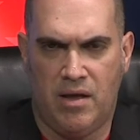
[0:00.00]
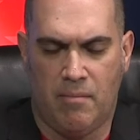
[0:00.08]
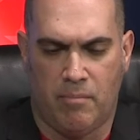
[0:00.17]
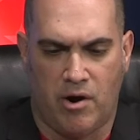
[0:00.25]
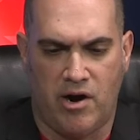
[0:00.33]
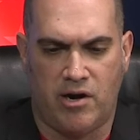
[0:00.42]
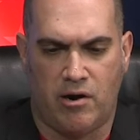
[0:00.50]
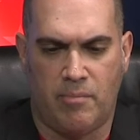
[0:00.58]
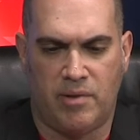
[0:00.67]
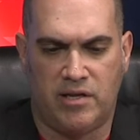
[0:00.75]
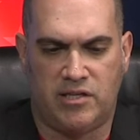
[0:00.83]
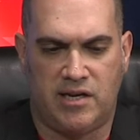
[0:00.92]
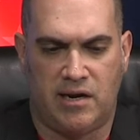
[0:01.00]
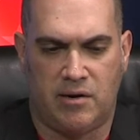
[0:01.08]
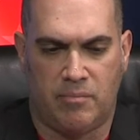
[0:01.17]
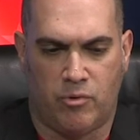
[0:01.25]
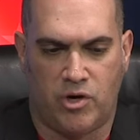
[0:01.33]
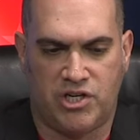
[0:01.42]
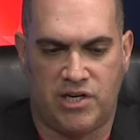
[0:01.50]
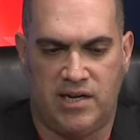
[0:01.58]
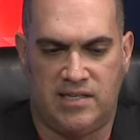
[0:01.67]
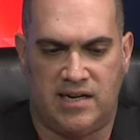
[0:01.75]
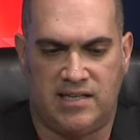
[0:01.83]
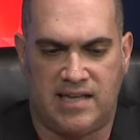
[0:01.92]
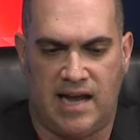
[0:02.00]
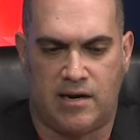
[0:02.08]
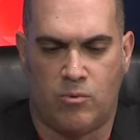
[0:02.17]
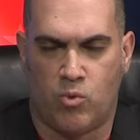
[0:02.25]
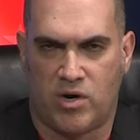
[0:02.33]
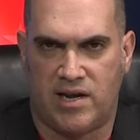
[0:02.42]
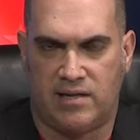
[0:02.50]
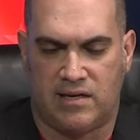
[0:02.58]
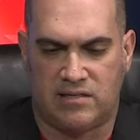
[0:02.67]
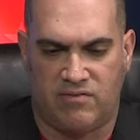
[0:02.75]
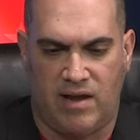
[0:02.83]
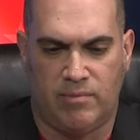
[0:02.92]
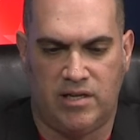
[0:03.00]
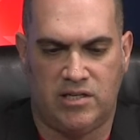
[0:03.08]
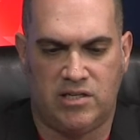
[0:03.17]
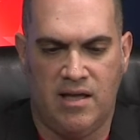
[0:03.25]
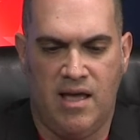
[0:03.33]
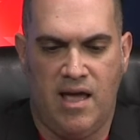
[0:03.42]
Barring our ability to get an abortion is an attack on working class families